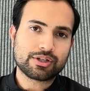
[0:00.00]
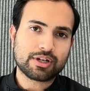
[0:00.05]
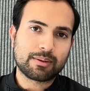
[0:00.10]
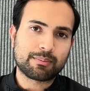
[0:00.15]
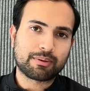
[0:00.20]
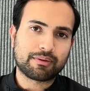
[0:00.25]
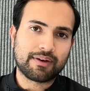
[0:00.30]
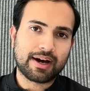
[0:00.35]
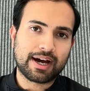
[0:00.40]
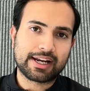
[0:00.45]
on
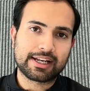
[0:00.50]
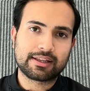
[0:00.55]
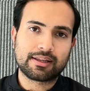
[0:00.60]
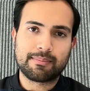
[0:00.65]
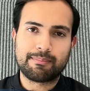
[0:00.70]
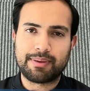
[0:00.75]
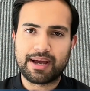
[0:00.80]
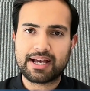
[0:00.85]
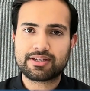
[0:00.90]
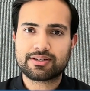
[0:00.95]
providing the
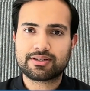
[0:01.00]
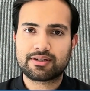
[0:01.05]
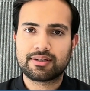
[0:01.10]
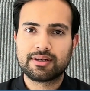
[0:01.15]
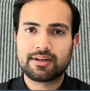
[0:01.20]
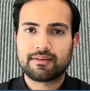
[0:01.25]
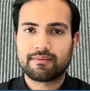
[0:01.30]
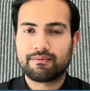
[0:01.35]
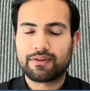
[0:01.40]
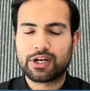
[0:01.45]
best
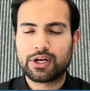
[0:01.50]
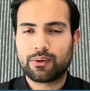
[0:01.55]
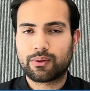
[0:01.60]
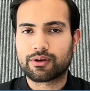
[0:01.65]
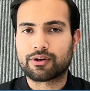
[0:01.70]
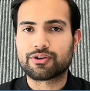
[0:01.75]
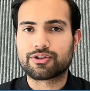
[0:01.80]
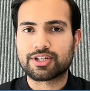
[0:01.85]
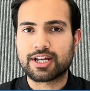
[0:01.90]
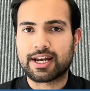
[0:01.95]
video
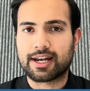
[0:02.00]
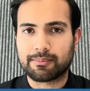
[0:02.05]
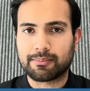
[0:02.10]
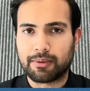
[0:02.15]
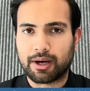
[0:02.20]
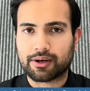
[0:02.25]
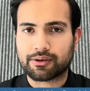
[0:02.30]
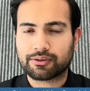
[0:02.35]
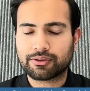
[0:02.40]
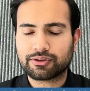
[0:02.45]
understanding
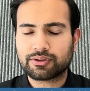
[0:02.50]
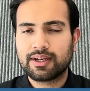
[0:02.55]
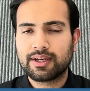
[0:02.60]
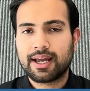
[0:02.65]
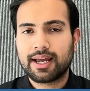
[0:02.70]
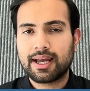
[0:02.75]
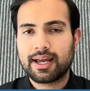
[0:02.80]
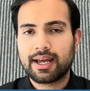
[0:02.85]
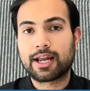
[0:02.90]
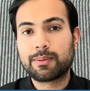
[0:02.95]
models
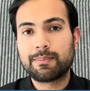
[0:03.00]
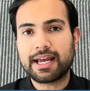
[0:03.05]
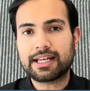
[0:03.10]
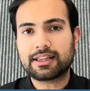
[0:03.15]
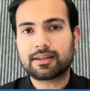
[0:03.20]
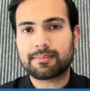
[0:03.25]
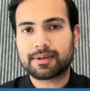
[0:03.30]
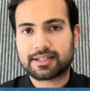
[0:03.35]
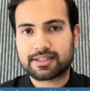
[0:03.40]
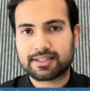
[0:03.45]
and we
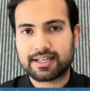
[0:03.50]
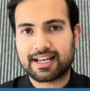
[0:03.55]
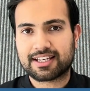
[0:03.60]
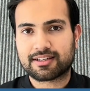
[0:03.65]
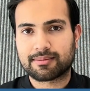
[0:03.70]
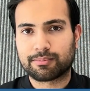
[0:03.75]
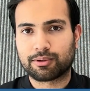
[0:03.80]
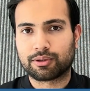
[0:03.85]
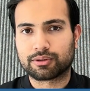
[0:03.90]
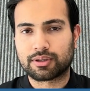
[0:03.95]
make them
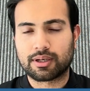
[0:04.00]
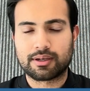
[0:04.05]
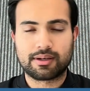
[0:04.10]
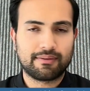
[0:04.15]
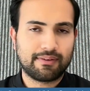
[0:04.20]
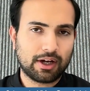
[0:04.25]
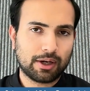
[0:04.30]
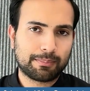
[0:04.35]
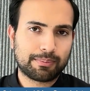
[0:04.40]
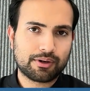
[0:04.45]
accessible to
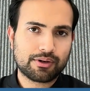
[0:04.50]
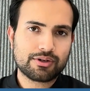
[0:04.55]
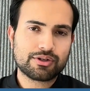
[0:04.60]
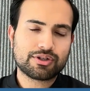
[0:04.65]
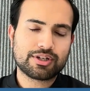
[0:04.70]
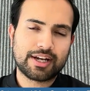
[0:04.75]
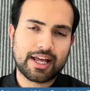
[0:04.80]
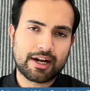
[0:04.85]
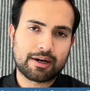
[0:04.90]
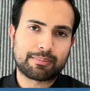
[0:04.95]

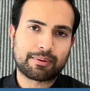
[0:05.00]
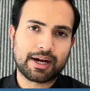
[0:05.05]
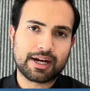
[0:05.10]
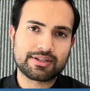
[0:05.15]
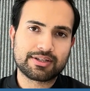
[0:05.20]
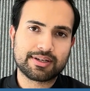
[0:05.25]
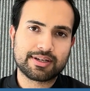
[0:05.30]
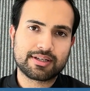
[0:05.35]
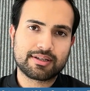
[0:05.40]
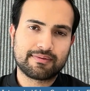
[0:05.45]
developers and
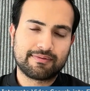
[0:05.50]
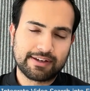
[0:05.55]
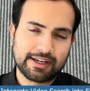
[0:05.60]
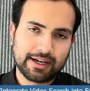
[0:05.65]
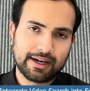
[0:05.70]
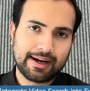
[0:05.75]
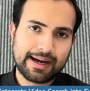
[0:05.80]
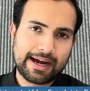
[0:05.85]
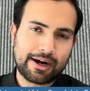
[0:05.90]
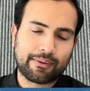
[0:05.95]
enterprises
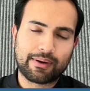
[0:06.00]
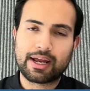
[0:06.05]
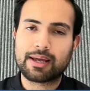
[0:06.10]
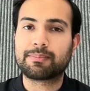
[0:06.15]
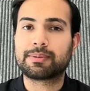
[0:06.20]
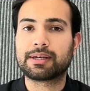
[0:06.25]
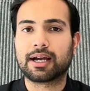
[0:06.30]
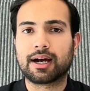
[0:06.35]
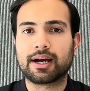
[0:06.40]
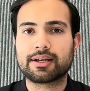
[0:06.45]
via our
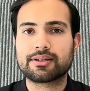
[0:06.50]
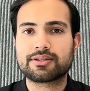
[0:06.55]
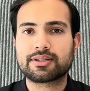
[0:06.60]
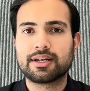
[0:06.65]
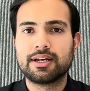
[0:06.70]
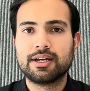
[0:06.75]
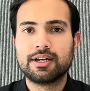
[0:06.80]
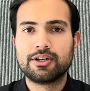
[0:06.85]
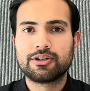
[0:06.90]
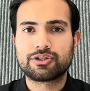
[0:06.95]
APIs.
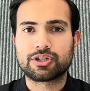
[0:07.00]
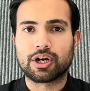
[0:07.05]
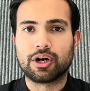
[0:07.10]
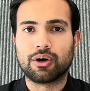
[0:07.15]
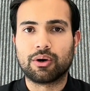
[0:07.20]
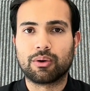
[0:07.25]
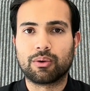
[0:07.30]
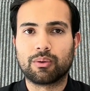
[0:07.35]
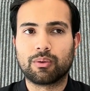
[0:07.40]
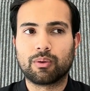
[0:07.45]

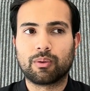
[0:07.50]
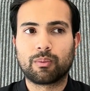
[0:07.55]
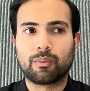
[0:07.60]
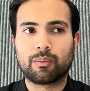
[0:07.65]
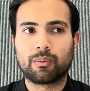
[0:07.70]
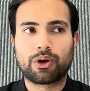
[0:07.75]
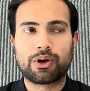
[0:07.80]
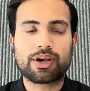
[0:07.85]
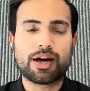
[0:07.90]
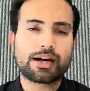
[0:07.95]
So
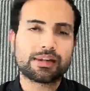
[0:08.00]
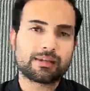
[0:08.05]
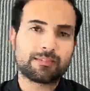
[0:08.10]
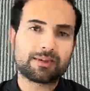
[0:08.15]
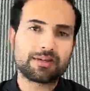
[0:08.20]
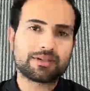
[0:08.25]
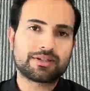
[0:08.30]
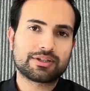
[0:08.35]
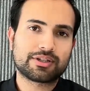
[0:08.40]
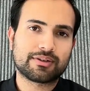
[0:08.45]
we're not in the
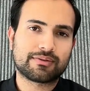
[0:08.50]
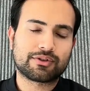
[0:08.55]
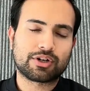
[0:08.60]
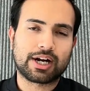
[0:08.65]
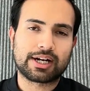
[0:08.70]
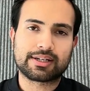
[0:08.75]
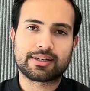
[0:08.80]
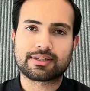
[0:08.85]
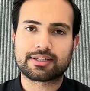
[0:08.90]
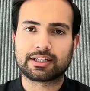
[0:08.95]
business of
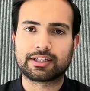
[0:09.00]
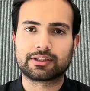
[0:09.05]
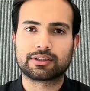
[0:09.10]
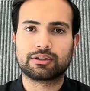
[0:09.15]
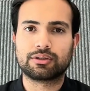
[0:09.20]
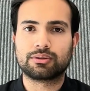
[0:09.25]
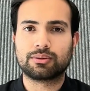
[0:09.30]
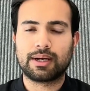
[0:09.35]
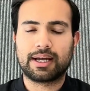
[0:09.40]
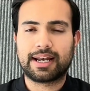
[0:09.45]
trying to sell
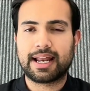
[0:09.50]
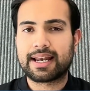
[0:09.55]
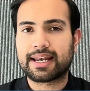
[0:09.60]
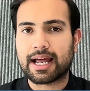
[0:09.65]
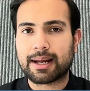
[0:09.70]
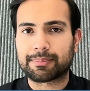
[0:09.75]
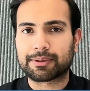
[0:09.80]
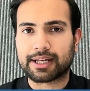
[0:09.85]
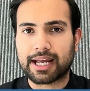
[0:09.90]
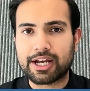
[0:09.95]
you an end
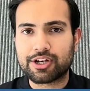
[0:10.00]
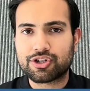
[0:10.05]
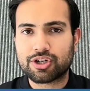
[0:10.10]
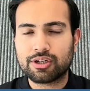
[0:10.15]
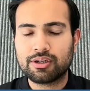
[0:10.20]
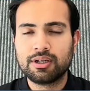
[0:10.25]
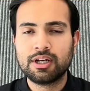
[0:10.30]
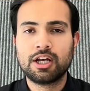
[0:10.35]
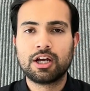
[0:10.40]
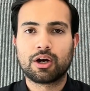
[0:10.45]

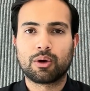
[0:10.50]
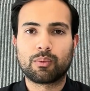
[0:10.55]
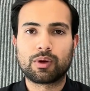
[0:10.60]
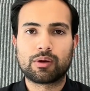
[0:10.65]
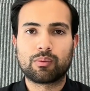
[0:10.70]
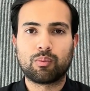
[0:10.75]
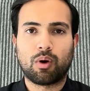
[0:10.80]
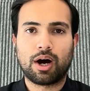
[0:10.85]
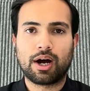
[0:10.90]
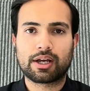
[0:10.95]
application. We
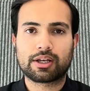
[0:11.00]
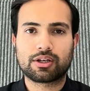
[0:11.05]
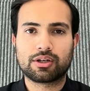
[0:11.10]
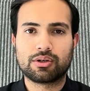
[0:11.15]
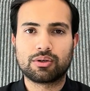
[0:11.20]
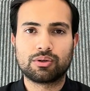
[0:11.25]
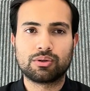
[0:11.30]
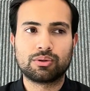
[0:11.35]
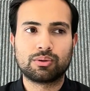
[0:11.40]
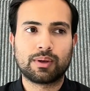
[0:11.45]
want
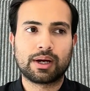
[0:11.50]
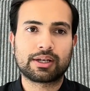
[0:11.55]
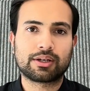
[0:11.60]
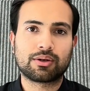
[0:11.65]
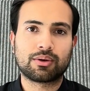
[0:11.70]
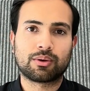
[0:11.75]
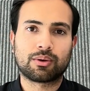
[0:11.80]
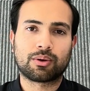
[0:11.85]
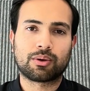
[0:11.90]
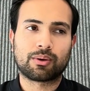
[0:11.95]
you and
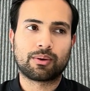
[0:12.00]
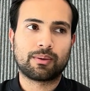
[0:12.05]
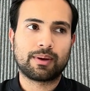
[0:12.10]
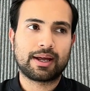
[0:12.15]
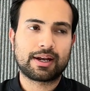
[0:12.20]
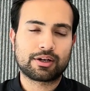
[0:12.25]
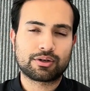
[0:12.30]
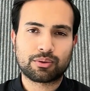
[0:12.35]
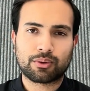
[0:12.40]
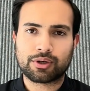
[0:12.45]
your
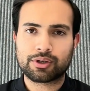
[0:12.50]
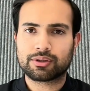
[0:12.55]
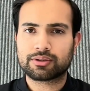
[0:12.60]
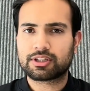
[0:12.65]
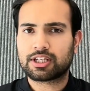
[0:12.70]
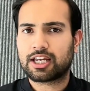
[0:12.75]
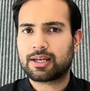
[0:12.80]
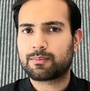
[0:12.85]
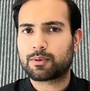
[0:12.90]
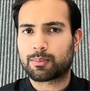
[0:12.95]
editorial
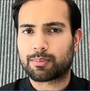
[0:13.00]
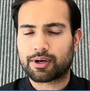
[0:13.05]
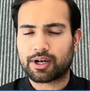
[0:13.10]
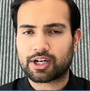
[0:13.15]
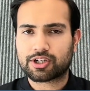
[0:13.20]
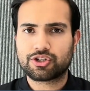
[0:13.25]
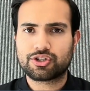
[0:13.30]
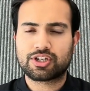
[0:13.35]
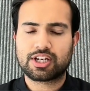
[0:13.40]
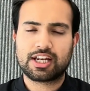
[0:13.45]
team, your
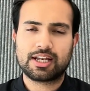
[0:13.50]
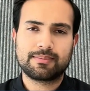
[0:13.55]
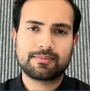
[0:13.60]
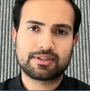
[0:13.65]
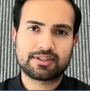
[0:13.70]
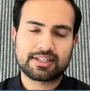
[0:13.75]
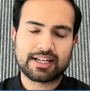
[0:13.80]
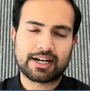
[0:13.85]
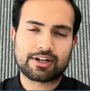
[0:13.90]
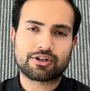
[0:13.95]
production teams,
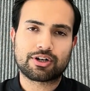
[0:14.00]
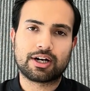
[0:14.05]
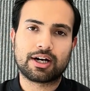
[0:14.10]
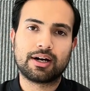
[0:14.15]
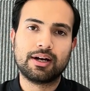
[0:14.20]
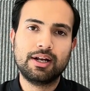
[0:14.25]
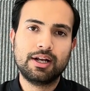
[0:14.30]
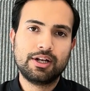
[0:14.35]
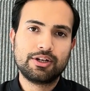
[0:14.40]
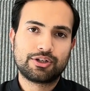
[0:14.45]
etc.,
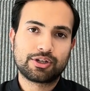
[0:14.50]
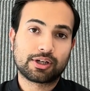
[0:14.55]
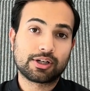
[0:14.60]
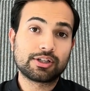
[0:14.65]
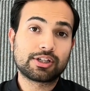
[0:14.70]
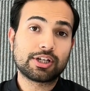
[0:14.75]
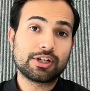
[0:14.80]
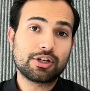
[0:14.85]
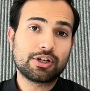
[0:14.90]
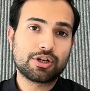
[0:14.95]
to
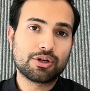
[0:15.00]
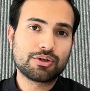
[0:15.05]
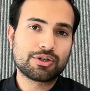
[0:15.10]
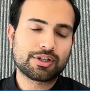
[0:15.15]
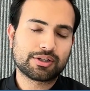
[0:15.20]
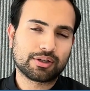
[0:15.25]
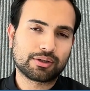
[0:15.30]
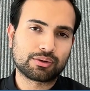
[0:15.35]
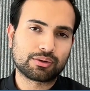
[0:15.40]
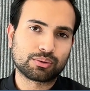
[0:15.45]
continue
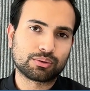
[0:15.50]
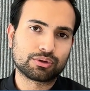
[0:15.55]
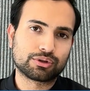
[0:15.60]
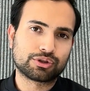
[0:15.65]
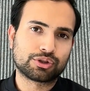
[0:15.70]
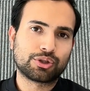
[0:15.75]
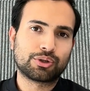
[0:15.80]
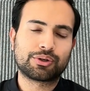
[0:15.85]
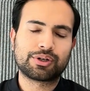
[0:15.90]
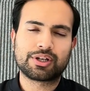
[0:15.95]
using the
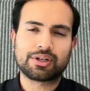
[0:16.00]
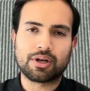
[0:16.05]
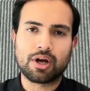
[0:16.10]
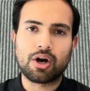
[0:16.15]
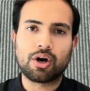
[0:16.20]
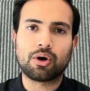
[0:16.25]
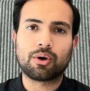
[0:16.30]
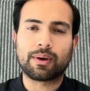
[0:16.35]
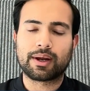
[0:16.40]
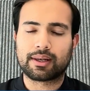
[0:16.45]
tools you already
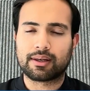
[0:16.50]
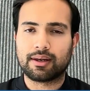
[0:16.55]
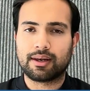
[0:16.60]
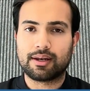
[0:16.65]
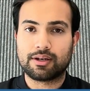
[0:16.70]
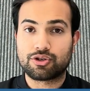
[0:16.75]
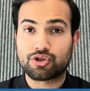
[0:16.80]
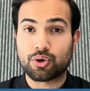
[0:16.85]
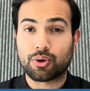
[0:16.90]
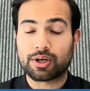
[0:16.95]
know and
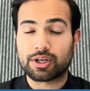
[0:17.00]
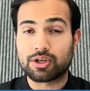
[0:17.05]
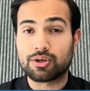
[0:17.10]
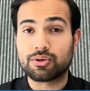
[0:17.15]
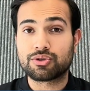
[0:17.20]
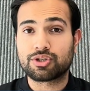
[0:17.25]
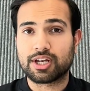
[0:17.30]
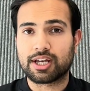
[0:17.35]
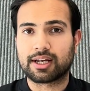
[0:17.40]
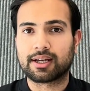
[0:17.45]
enjoy
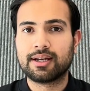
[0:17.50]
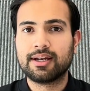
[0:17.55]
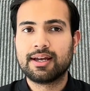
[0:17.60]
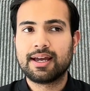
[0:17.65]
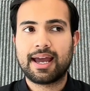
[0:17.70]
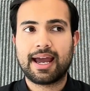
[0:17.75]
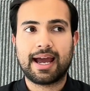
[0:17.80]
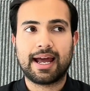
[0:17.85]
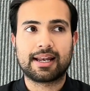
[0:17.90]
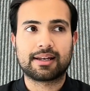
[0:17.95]
using
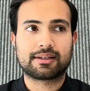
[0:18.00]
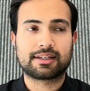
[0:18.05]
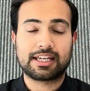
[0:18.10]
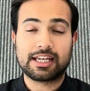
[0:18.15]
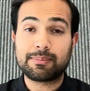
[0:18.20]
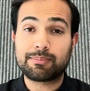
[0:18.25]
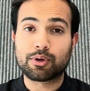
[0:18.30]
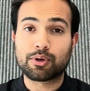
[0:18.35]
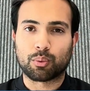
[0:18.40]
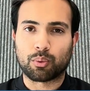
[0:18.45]
and
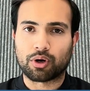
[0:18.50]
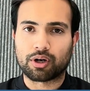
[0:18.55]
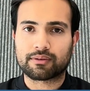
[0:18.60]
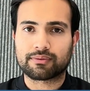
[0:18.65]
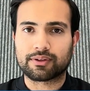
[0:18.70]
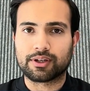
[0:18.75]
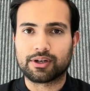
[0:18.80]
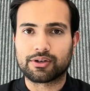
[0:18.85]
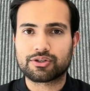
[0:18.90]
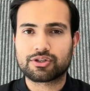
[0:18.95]
keep your
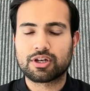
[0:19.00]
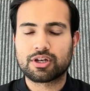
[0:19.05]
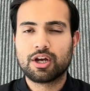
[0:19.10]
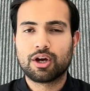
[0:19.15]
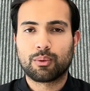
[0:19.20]
workflows.